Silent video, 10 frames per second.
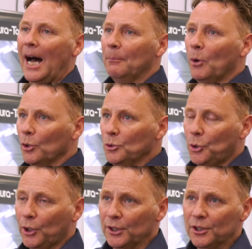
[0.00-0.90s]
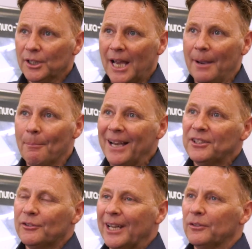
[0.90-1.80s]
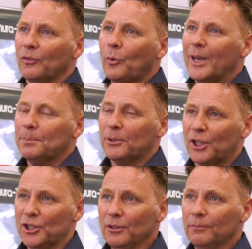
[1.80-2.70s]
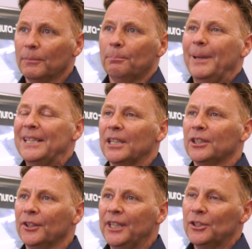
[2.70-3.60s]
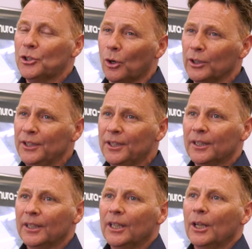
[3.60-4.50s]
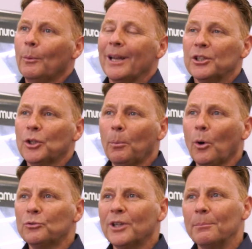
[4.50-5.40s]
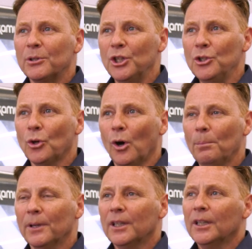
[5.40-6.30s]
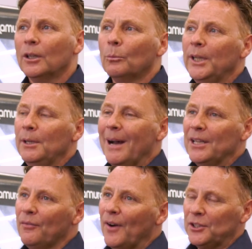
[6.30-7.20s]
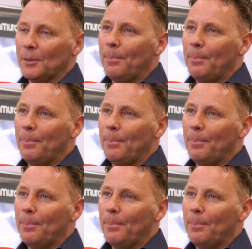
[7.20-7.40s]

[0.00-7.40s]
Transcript: I'm Gordon Deuchars, I'm Managing Director of Quest Precision, based in Dundee in Scotland. We're a subcontract machine shop we manufacture